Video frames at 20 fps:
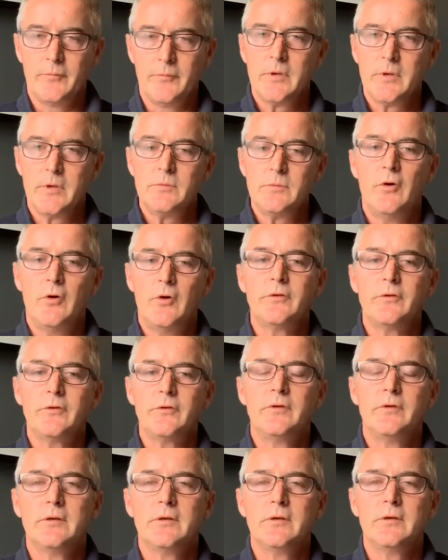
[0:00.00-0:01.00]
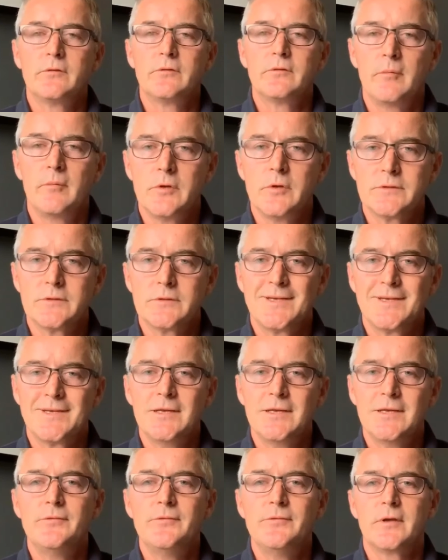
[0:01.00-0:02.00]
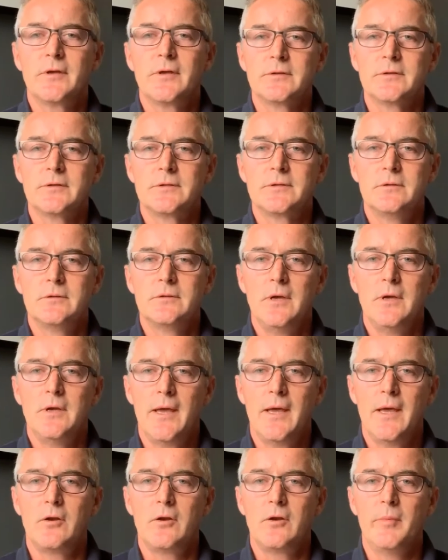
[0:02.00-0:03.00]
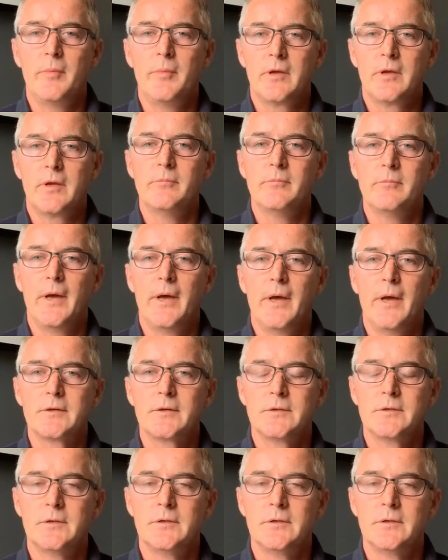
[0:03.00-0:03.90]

We've also seen some significant economic impact.